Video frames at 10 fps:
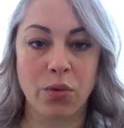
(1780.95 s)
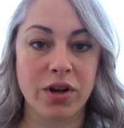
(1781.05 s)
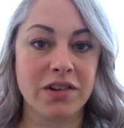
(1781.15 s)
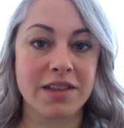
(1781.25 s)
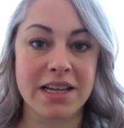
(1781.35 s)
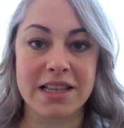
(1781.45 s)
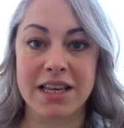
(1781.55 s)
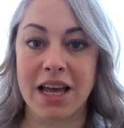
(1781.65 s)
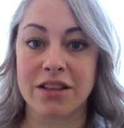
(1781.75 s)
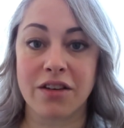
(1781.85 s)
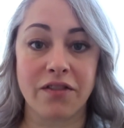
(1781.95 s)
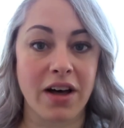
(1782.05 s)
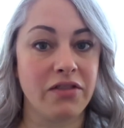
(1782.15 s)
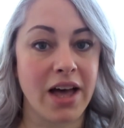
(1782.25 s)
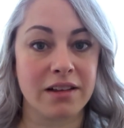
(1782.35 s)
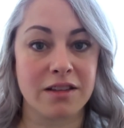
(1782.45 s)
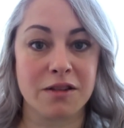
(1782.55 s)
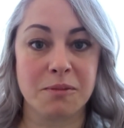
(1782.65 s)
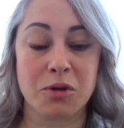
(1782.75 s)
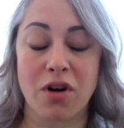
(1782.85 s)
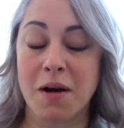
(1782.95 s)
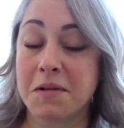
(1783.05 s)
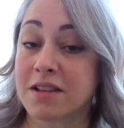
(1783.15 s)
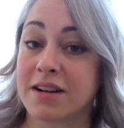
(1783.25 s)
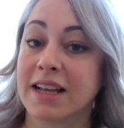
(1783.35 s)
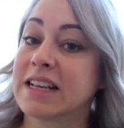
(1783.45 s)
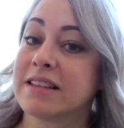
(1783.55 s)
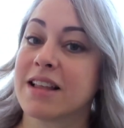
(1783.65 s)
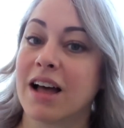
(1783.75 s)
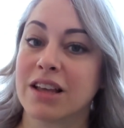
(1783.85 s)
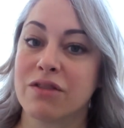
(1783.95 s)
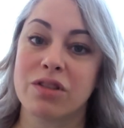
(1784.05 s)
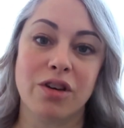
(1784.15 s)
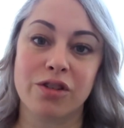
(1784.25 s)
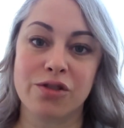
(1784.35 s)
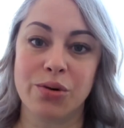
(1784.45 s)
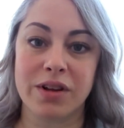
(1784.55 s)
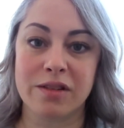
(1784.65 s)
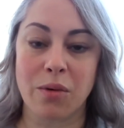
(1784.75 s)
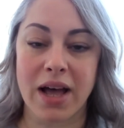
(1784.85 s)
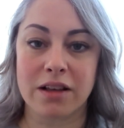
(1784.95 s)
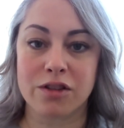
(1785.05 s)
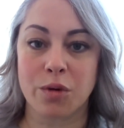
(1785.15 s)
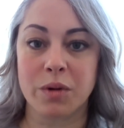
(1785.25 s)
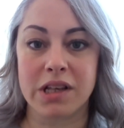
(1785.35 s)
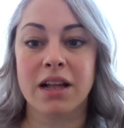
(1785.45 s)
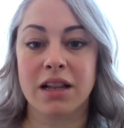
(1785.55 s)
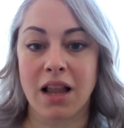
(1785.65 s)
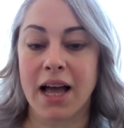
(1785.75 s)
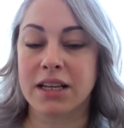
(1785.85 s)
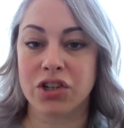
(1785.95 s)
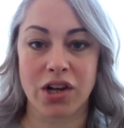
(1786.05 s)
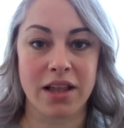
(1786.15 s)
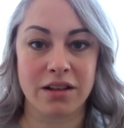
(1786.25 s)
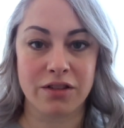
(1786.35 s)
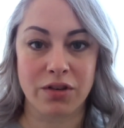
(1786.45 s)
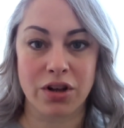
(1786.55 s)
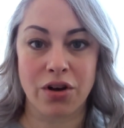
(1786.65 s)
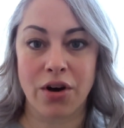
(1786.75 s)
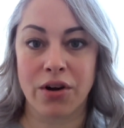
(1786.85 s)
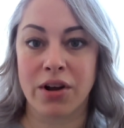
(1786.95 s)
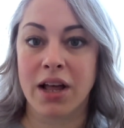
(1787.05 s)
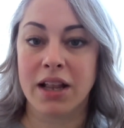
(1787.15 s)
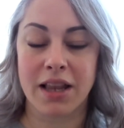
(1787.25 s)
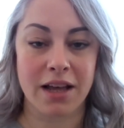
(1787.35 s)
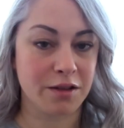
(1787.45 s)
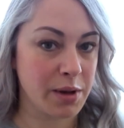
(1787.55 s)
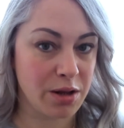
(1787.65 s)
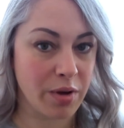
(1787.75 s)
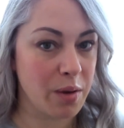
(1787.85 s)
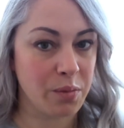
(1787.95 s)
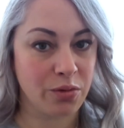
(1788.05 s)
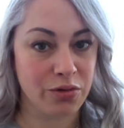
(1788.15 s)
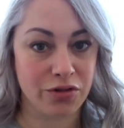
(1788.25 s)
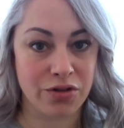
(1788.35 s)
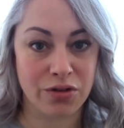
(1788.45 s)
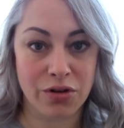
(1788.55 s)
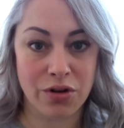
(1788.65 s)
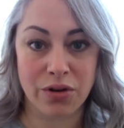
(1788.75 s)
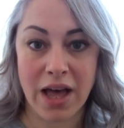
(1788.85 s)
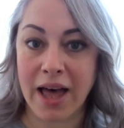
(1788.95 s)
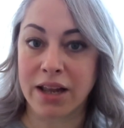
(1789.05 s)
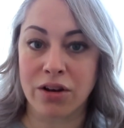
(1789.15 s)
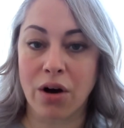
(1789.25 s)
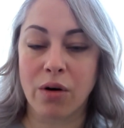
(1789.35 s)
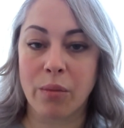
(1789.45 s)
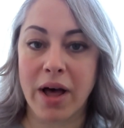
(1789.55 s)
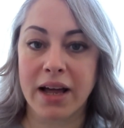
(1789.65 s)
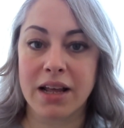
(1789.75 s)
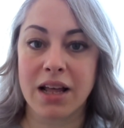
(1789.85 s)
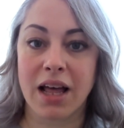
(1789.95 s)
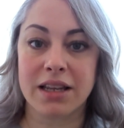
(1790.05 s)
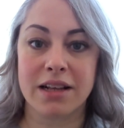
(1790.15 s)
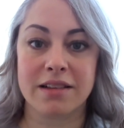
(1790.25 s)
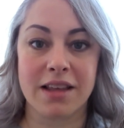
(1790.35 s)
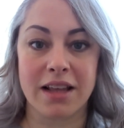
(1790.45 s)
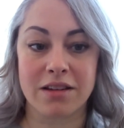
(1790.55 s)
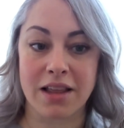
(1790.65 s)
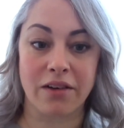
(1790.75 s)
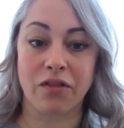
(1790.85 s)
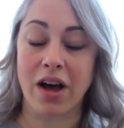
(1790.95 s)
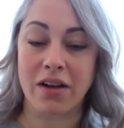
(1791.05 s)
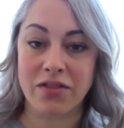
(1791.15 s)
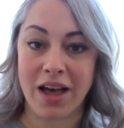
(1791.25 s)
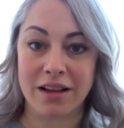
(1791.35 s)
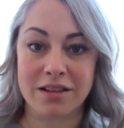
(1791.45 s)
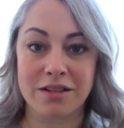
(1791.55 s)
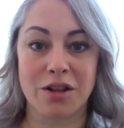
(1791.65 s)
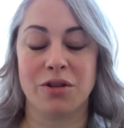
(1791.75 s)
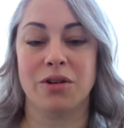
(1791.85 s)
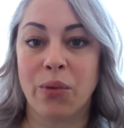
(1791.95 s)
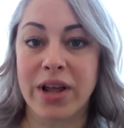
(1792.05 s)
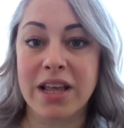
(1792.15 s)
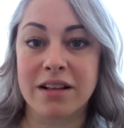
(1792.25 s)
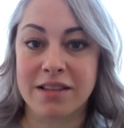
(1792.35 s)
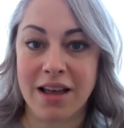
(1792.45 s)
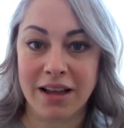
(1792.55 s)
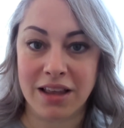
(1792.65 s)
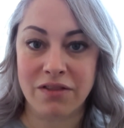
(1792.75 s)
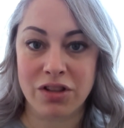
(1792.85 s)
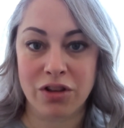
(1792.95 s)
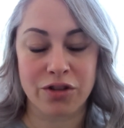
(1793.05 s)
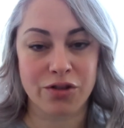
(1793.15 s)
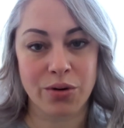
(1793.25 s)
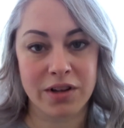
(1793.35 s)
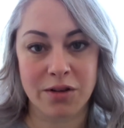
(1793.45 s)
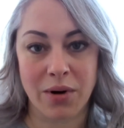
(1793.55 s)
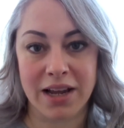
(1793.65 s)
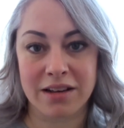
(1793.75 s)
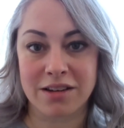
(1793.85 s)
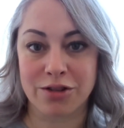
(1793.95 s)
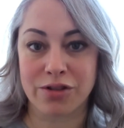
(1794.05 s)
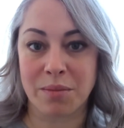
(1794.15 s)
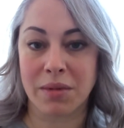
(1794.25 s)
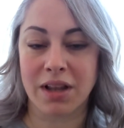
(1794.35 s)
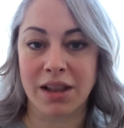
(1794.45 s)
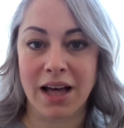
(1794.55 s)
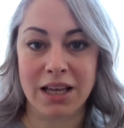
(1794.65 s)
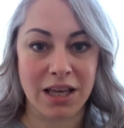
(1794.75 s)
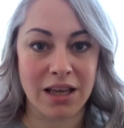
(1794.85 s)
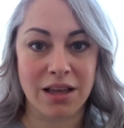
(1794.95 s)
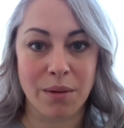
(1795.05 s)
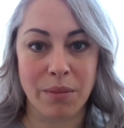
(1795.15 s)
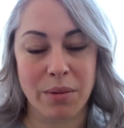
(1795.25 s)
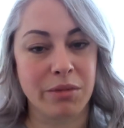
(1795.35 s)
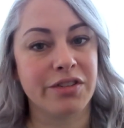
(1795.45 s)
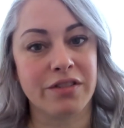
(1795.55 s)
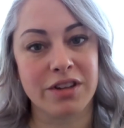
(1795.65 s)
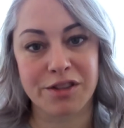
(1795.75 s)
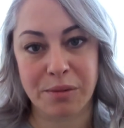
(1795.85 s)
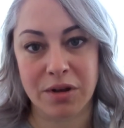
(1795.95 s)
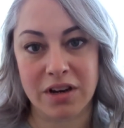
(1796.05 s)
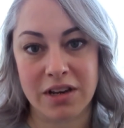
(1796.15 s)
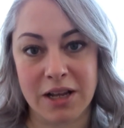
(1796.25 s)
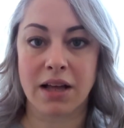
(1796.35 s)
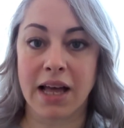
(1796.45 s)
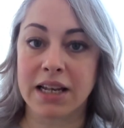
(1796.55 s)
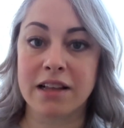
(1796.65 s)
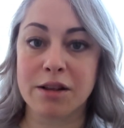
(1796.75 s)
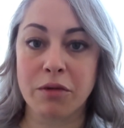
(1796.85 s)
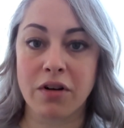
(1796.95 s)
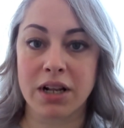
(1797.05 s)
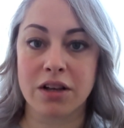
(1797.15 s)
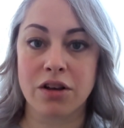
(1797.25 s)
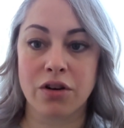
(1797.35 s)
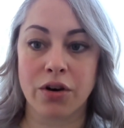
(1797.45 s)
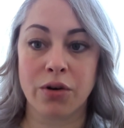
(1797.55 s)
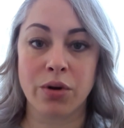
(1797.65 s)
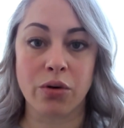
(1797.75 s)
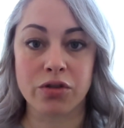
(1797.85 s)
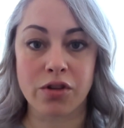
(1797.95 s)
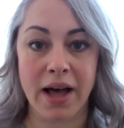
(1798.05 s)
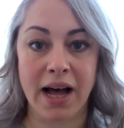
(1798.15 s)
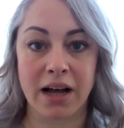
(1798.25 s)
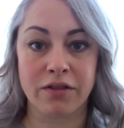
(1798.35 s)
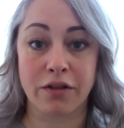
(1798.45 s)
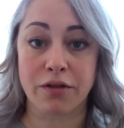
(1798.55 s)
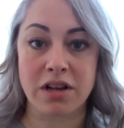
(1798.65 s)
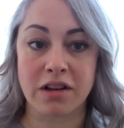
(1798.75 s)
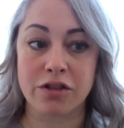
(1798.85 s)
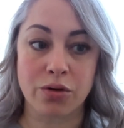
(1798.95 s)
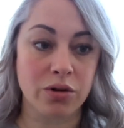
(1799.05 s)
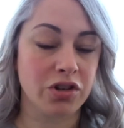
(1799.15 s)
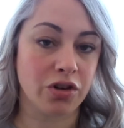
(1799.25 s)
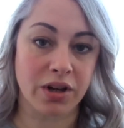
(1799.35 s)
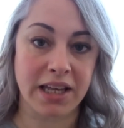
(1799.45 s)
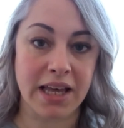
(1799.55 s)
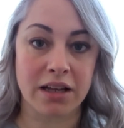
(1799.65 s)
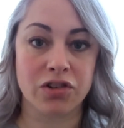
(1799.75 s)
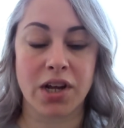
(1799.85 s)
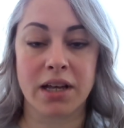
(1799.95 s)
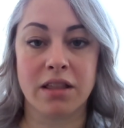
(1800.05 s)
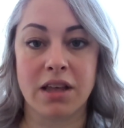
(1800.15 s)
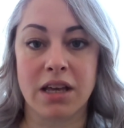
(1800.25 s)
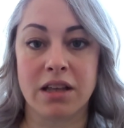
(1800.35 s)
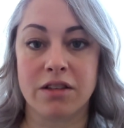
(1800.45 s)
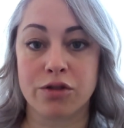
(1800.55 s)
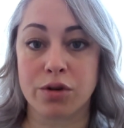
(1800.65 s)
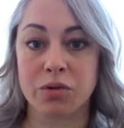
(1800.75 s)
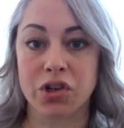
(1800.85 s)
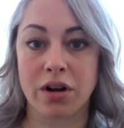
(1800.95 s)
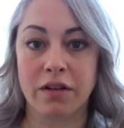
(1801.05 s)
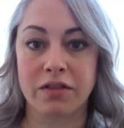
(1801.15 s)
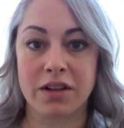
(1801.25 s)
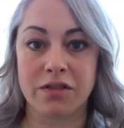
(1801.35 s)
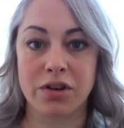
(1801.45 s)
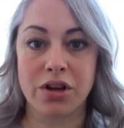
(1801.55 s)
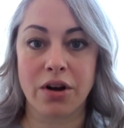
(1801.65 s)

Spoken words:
just need to get to 5,000 subscribers and I can start giving those coins away. So please like, share this video, let as many people as you can know about it, and let's get to that 5,000 so that we can start giving those coins away to some lucky members of this community. And last thing before I let you go, we also have a free Discord. So again, check the description of this video